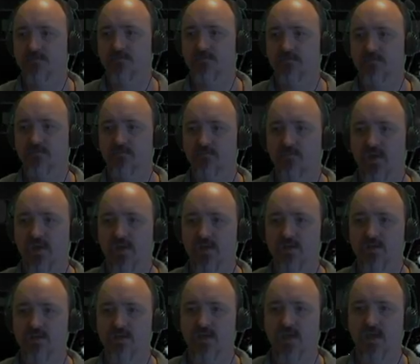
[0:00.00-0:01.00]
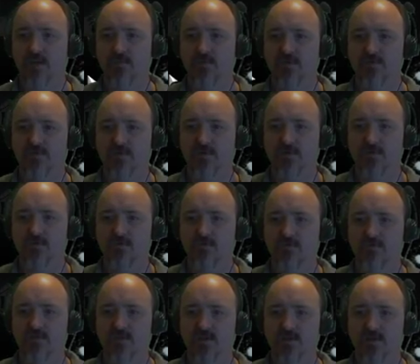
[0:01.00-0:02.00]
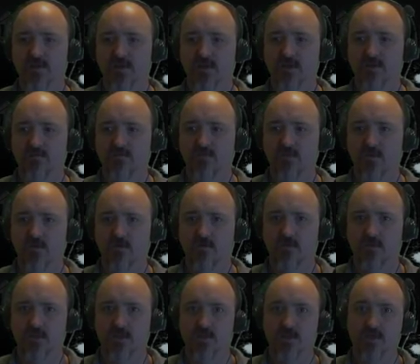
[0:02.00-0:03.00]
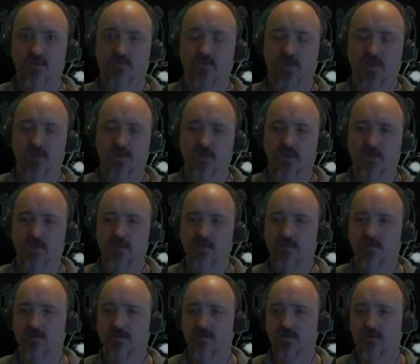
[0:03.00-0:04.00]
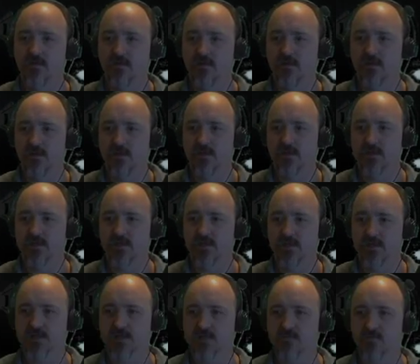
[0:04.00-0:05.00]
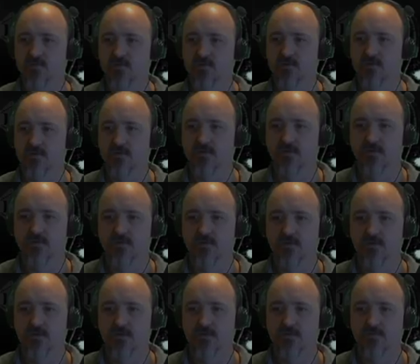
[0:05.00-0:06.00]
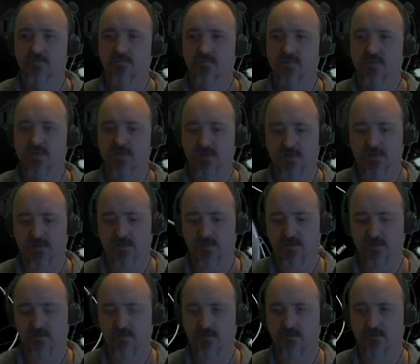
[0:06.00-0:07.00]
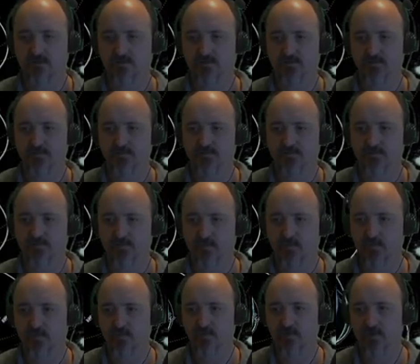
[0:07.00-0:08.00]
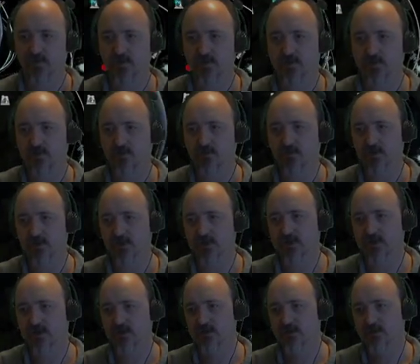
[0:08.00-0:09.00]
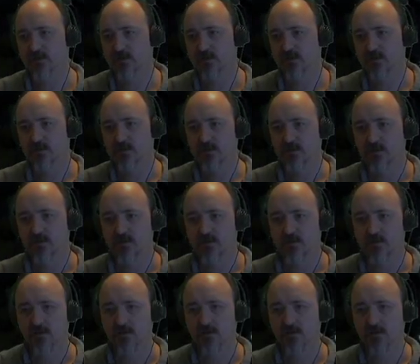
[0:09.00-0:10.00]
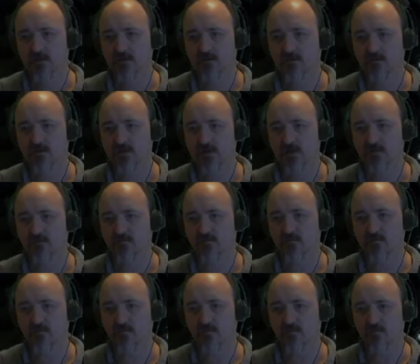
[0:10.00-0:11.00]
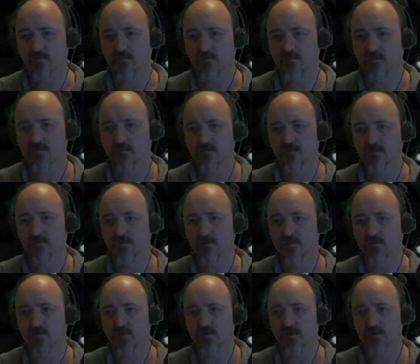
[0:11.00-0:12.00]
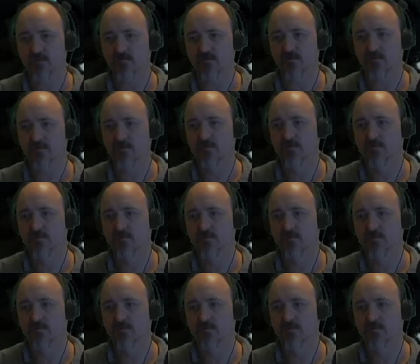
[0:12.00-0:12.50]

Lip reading: back into the atmosphere, so eventually, at least theoretically, it'll take a tumble. But let's go ahead, get ready for our maneuver.